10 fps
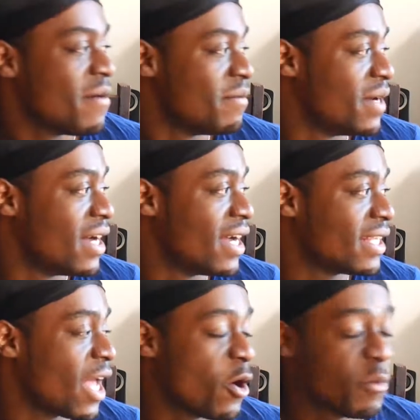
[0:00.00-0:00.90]
But
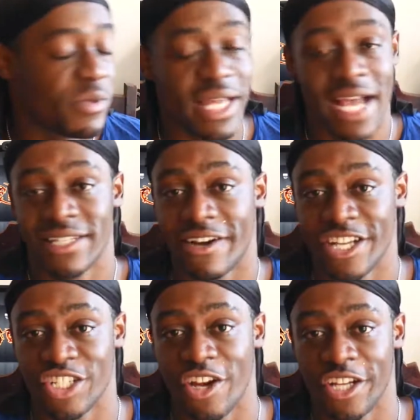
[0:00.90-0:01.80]
I hope you guys are
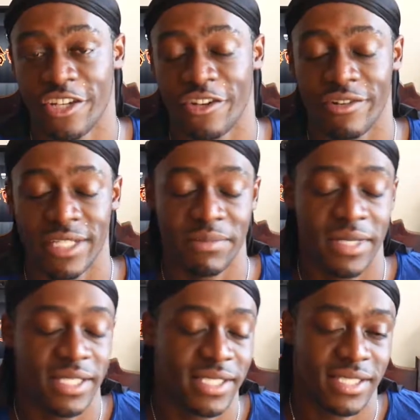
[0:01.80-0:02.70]
enjoying your
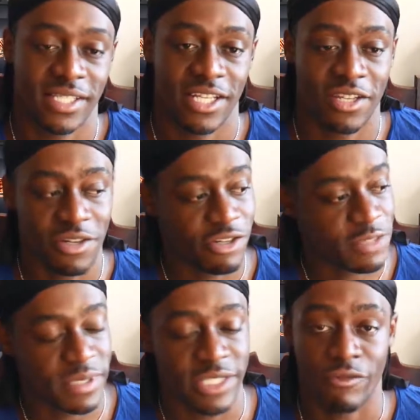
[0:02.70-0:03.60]
Christmas. You know,
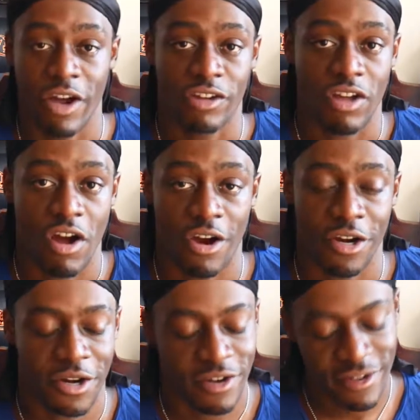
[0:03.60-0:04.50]
Christmas is around the
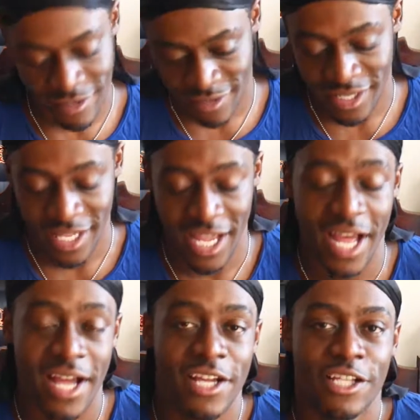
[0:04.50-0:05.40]
corner. Yeah,
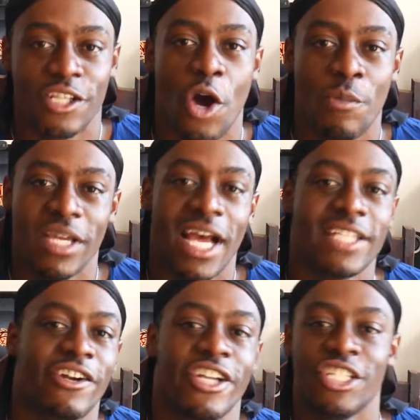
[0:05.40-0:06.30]
so I hope you guys
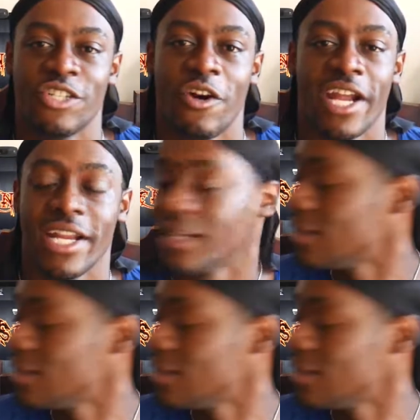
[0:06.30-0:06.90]
are enjoying it.